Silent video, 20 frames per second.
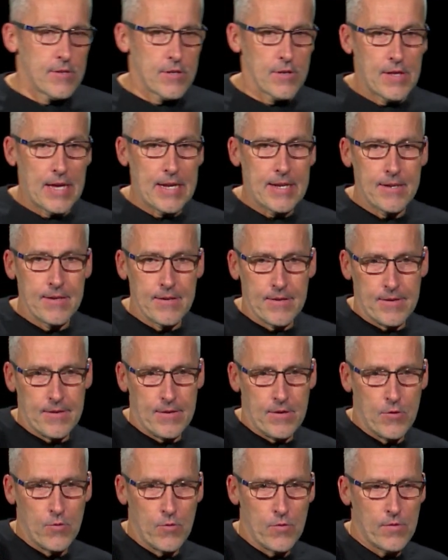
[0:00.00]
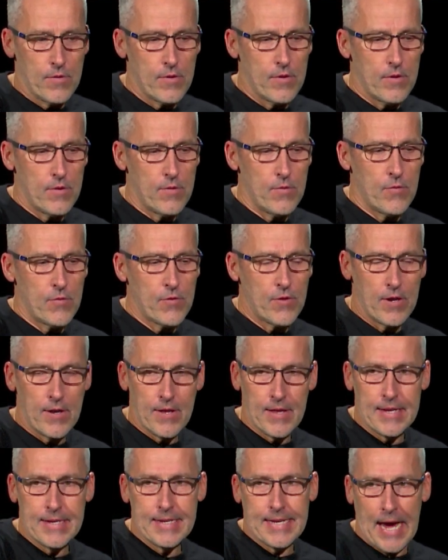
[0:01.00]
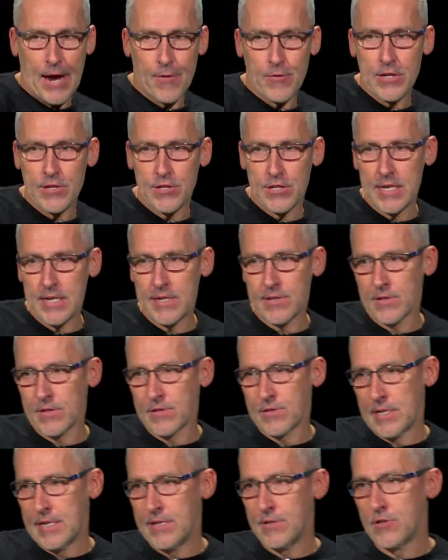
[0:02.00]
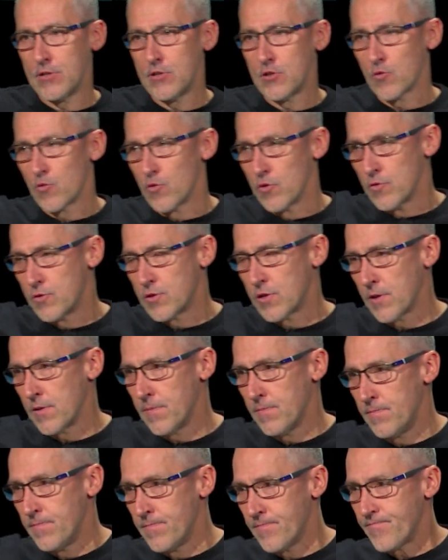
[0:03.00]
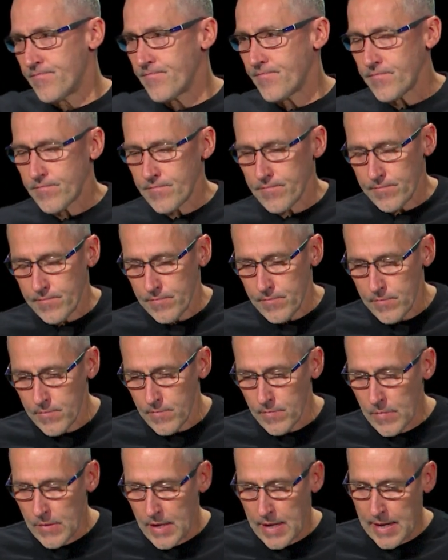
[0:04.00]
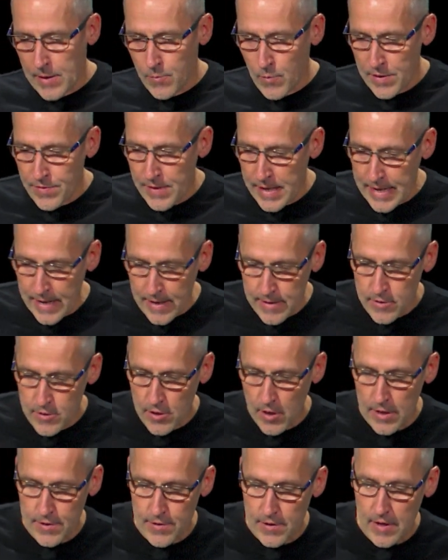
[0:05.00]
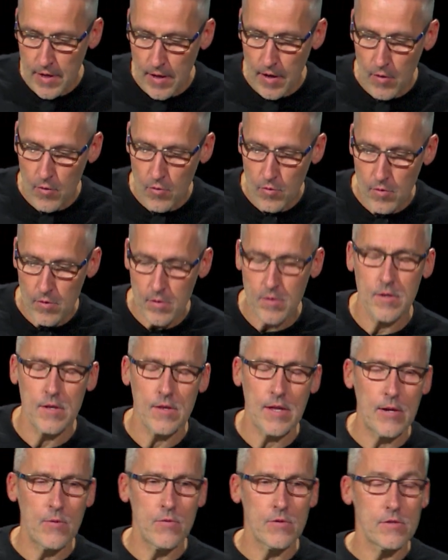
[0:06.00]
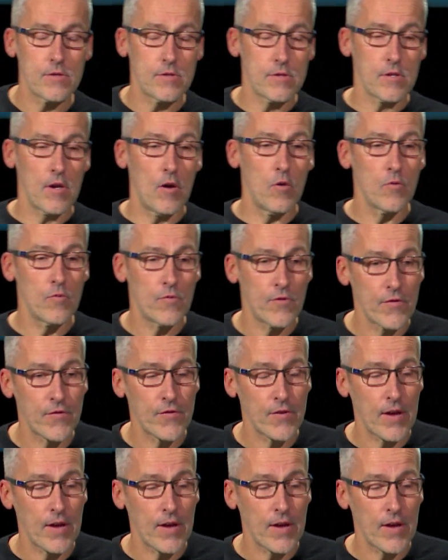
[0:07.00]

to then who, who was going to then carry Jesus into Jerusalem. And when they untied the colt, they were told to